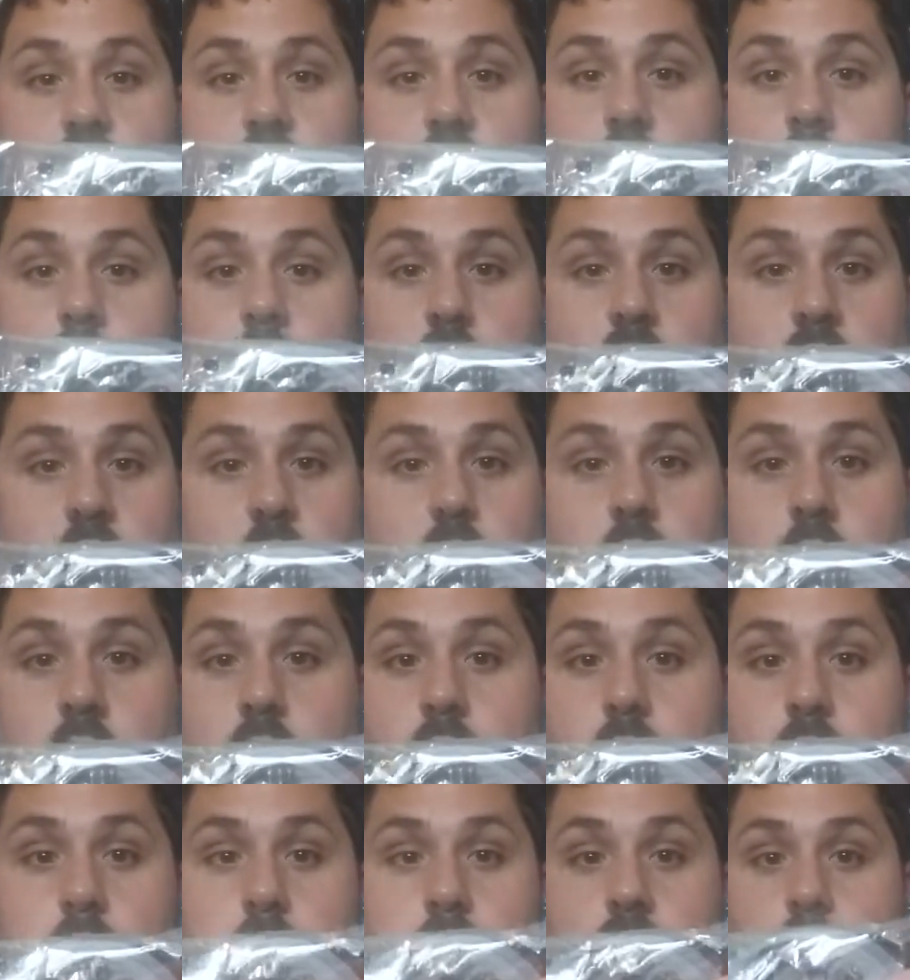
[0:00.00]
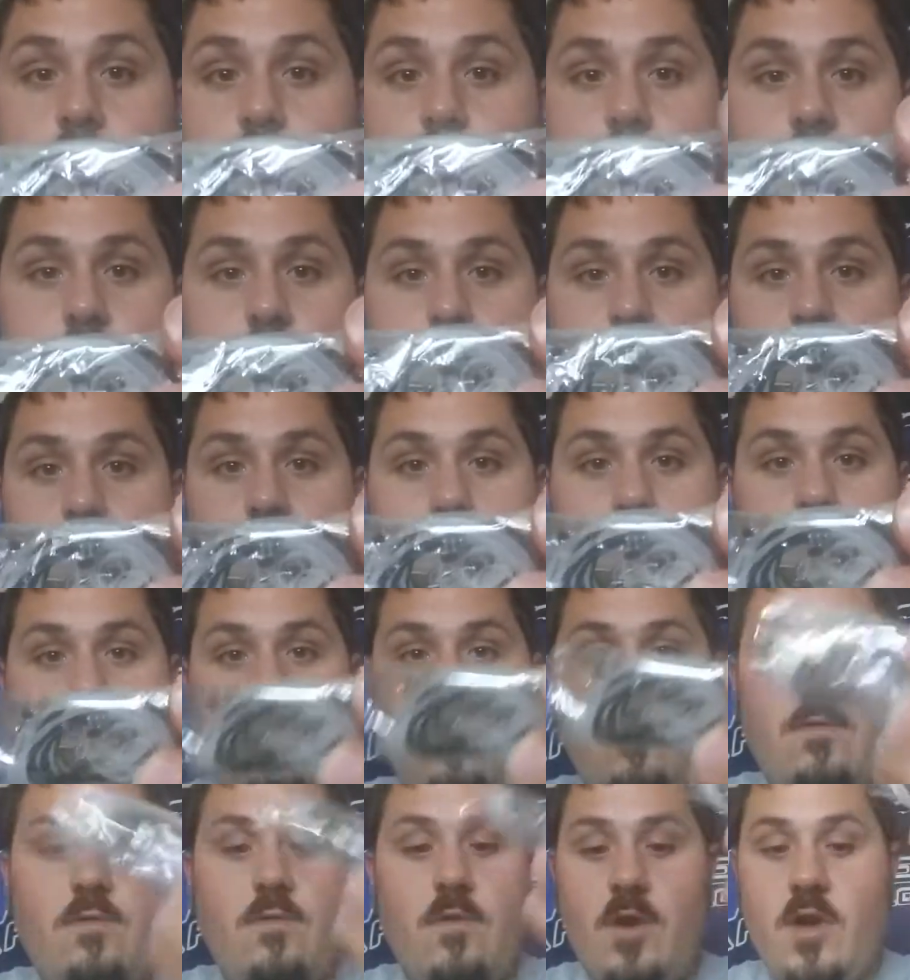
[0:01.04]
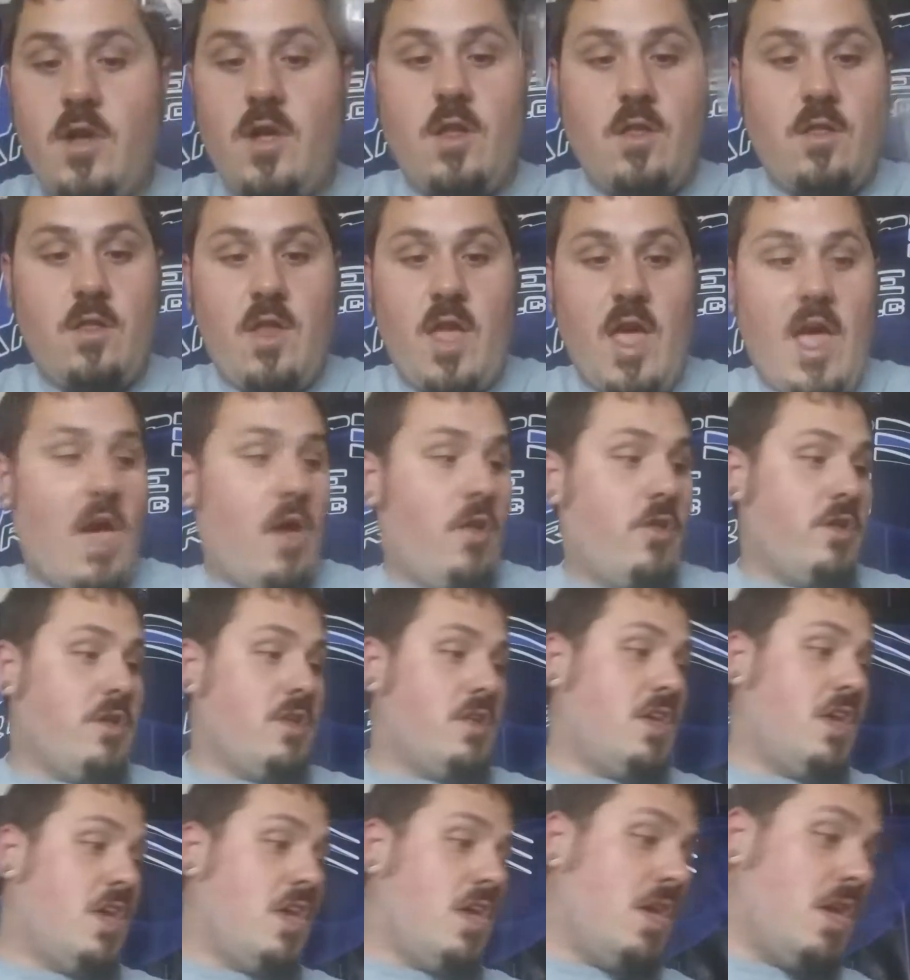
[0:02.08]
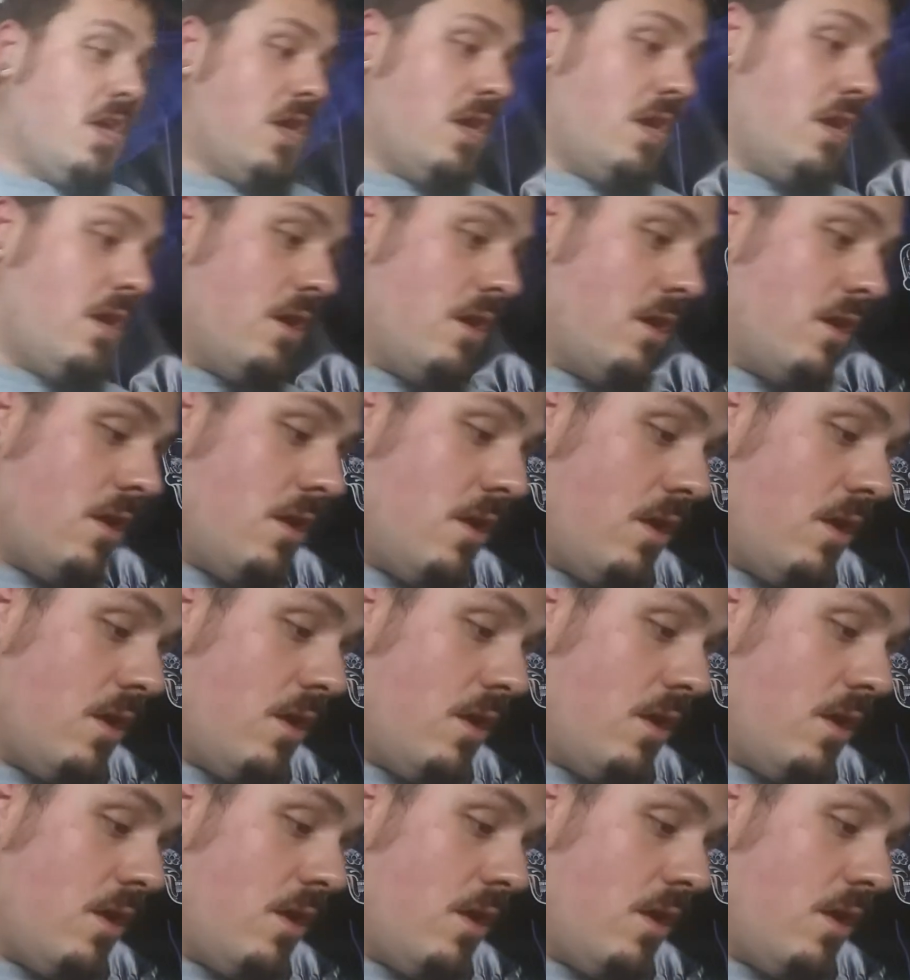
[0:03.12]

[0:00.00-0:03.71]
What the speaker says: grub screws, freaking Allen key.